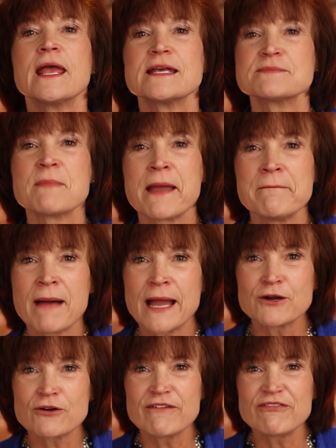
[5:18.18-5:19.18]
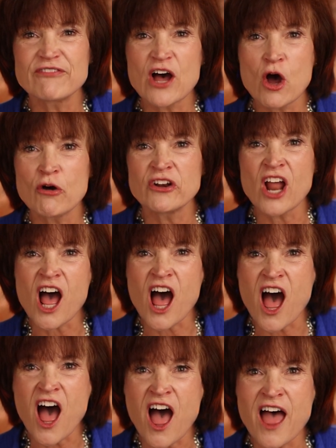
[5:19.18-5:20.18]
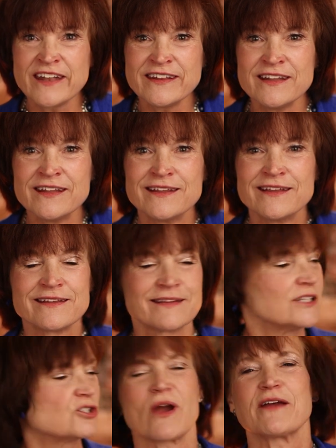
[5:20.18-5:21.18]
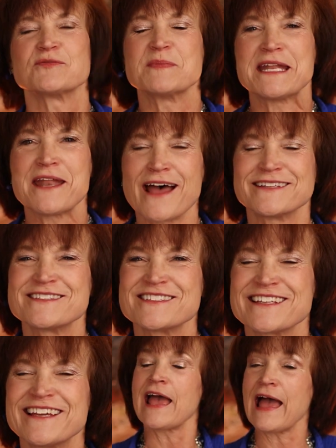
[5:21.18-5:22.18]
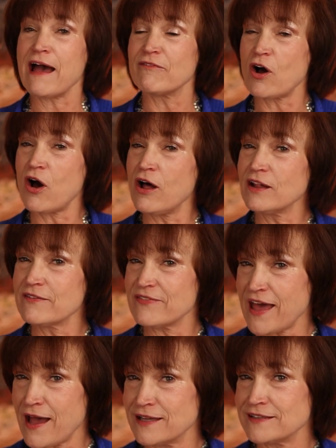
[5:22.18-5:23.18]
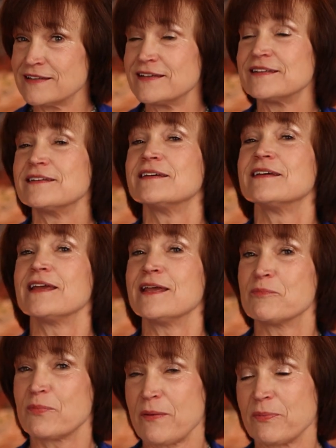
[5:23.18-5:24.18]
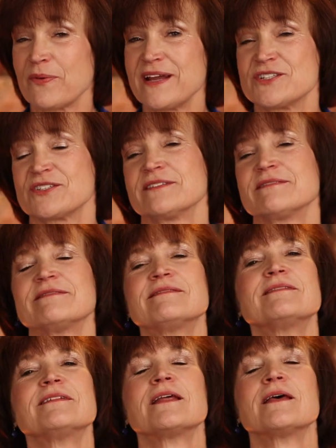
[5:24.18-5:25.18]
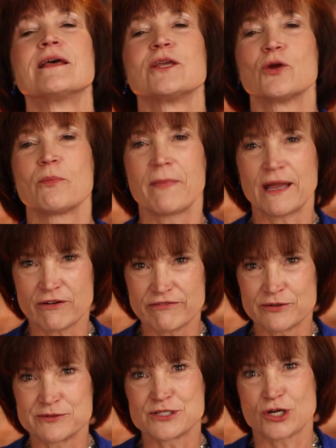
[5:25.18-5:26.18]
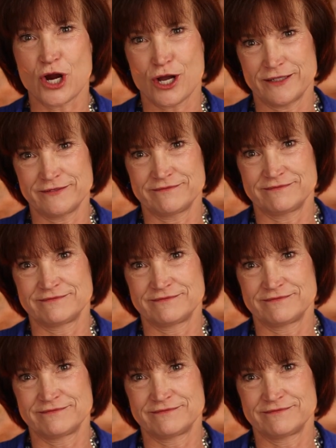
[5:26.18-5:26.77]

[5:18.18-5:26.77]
is my microphone on? It drives me nuts. Have all of that in preparation. Your microphones are on.